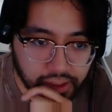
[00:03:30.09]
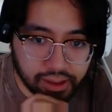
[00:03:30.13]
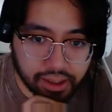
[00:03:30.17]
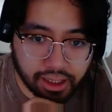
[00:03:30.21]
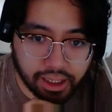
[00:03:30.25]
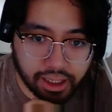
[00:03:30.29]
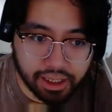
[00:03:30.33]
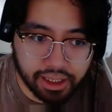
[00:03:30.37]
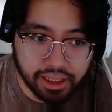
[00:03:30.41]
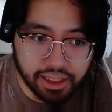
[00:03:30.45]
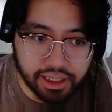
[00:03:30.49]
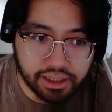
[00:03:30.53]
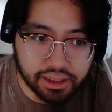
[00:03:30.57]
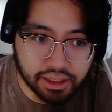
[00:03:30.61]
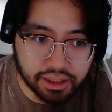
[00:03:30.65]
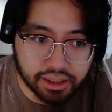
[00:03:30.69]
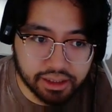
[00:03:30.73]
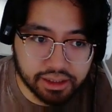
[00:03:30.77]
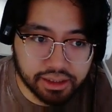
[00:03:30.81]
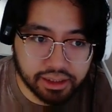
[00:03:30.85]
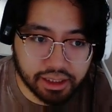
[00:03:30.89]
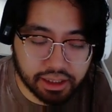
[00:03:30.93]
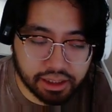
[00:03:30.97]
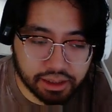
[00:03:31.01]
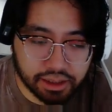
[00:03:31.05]
And he
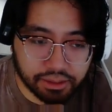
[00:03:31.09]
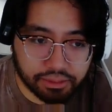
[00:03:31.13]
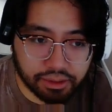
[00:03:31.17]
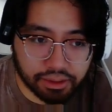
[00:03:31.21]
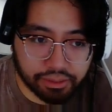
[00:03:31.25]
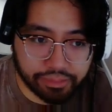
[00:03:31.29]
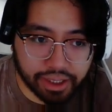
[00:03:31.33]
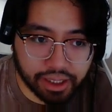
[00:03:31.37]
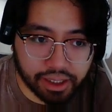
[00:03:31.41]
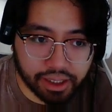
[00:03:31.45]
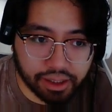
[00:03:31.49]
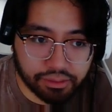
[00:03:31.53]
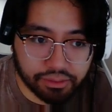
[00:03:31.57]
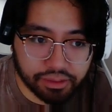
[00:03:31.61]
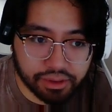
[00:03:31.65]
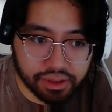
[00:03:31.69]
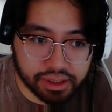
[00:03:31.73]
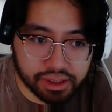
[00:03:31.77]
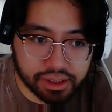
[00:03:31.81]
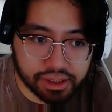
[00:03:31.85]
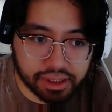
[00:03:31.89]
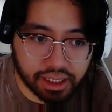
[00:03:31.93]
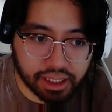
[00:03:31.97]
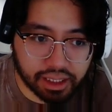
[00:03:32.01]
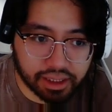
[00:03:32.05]
does end up coming out with his
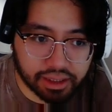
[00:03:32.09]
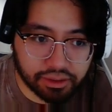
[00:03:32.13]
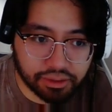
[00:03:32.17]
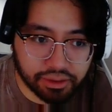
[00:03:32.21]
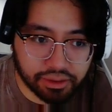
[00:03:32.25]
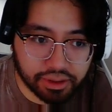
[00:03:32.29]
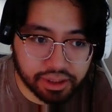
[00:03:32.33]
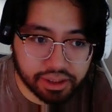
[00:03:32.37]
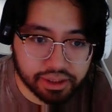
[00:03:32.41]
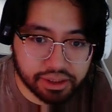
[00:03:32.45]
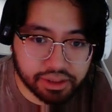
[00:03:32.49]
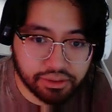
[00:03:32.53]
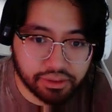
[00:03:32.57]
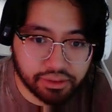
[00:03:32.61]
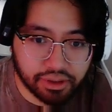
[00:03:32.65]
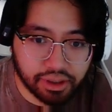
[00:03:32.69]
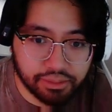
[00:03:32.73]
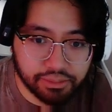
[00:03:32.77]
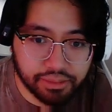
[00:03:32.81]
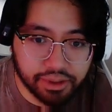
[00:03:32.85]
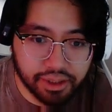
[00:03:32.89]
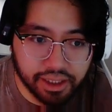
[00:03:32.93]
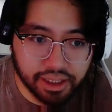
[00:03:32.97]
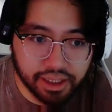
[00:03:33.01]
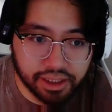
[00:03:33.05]
stack, going into
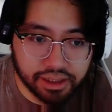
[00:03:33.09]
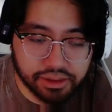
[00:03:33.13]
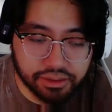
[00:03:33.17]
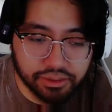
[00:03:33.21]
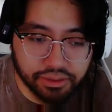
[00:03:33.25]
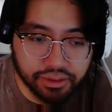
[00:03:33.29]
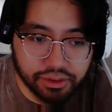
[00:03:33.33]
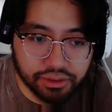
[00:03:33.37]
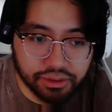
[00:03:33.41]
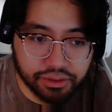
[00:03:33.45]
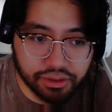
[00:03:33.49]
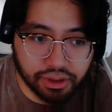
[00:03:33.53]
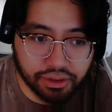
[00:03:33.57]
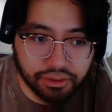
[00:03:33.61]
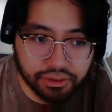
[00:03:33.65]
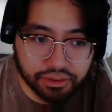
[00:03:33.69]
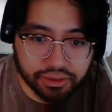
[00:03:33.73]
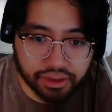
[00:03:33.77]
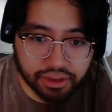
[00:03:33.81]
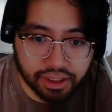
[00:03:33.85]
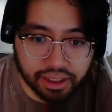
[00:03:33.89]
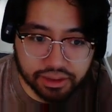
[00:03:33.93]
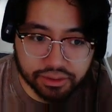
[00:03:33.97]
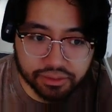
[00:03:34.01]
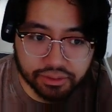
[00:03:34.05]
Growlmon X, doing the draw 1,
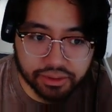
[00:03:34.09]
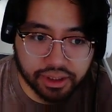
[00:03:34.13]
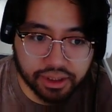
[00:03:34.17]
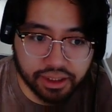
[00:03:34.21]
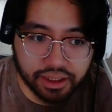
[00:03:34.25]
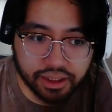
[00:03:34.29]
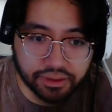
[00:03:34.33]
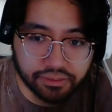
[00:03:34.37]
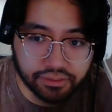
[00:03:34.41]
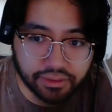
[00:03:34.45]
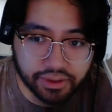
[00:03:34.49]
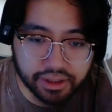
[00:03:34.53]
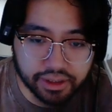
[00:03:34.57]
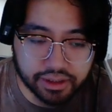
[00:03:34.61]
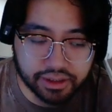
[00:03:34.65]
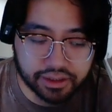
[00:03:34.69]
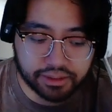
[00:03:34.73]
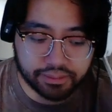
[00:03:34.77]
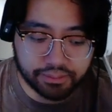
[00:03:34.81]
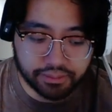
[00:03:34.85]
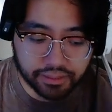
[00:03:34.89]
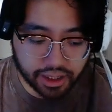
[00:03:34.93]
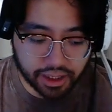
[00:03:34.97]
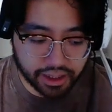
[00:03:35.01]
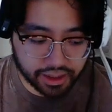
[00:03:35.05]
trash 1, and giving his
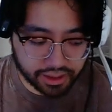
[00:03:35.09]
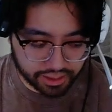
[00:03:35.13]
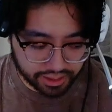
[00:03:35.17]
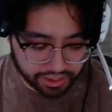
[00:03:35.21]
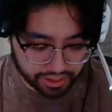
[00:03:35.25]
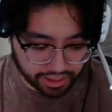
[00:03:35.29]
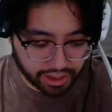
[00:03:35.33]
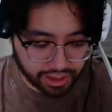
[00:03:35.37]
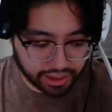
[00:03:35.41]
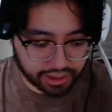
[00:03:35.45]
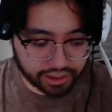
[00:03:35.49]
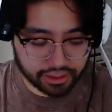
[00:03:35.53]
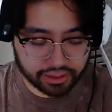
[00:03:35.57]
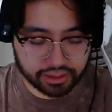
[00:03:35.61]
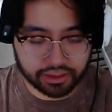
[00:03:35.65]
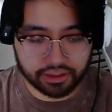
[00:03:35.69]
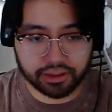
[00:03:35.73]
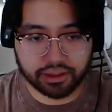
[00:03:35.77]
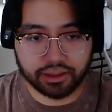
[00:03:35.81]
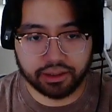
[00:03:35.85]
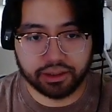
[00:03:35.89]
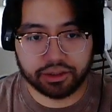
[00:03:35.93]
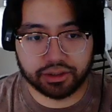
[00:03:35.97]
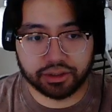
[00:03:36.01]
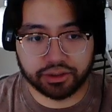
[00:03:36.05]
stack the
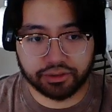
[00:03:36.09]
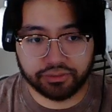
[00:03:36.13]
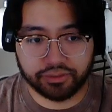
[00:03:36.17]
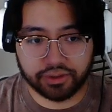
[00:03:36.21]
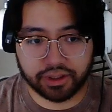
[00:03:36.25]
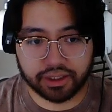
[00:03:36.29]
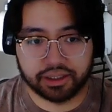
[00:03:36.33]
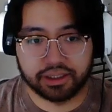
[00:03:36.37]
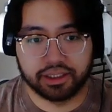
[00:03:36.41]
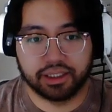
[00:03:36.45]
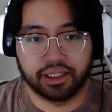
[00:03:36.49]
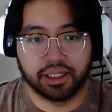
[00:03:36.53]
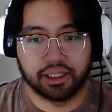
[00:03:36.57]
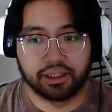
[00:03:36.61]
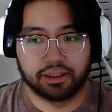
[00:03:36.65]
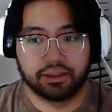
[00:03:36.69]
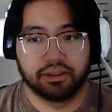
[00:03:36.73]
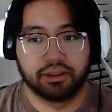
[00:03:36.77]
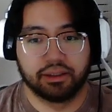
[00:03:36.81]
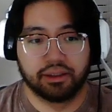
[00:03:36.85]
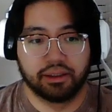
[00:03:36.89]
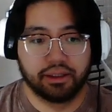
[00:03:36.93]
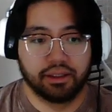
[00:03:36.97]
deletion effect again,